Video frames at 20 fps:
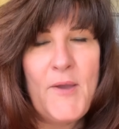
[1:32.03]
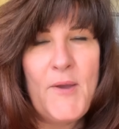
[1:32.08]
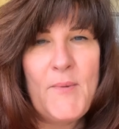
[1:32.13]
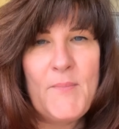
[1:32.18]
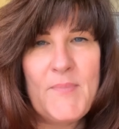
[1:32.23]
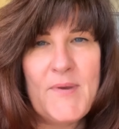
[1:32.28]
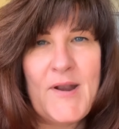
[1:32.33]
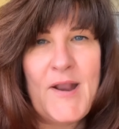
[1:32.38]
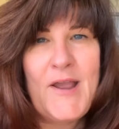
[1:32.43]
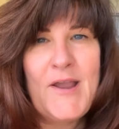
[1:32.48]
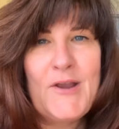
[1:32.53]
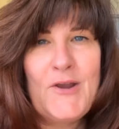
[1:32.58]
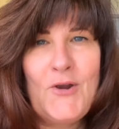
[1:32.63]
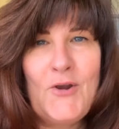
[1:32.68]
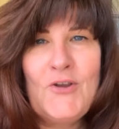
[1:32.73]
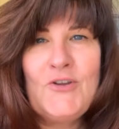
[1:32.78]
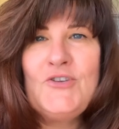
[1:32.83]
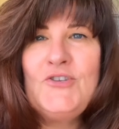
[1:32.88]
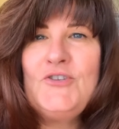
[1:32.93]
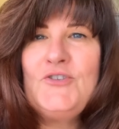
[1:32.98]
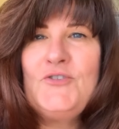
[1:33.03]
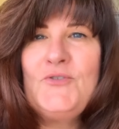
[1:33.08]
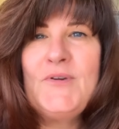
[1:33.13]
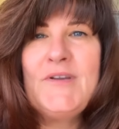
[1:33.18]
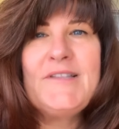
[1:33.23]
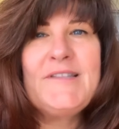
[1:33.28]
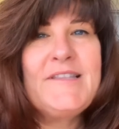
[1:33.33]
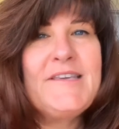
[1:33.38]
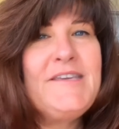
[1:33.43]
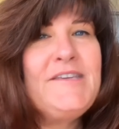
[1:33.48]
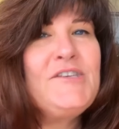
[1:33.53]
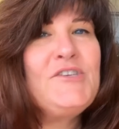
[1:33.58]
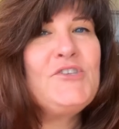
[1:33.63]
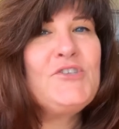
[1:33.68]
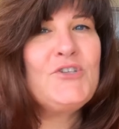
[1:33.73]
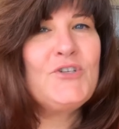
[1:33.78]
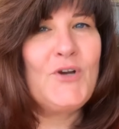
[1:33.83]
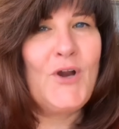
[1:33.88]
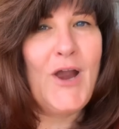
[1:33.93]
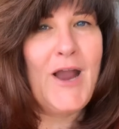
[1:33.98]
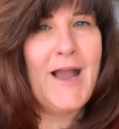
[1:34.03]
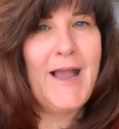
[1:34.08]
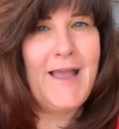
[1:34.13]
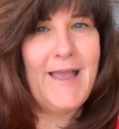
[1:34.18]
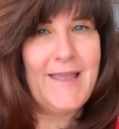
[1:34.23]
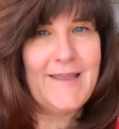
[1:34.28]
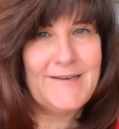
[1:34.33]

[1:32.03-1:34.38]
But I encourage you to at least try